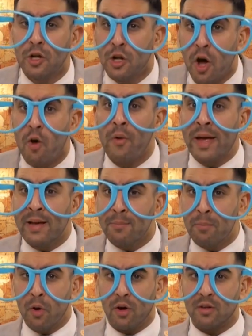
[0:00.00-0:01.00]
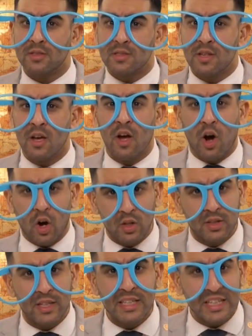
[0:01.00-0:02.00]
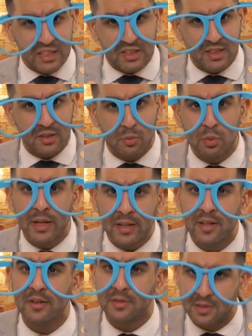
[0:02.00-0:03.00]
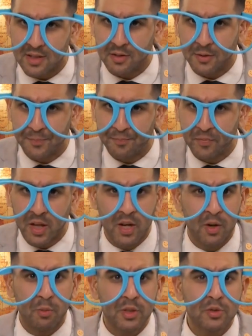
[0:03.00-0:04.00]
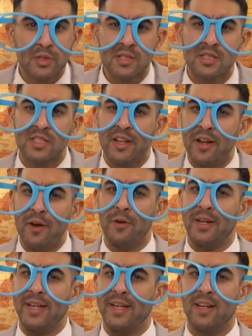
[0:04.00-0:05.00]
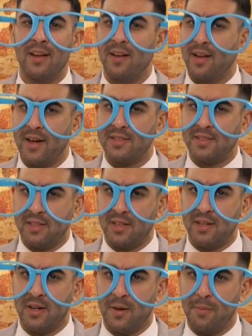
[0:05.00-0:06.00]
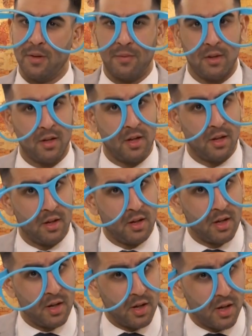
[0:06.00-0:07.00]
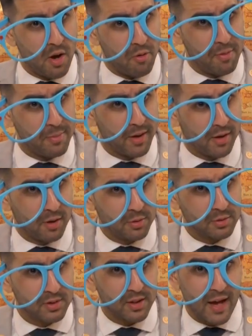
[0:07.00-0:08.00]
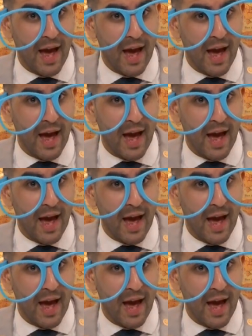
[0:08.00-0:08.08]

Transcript: glowing box on the kitchen windowsill, which was slowly lightening up. Lo and behold,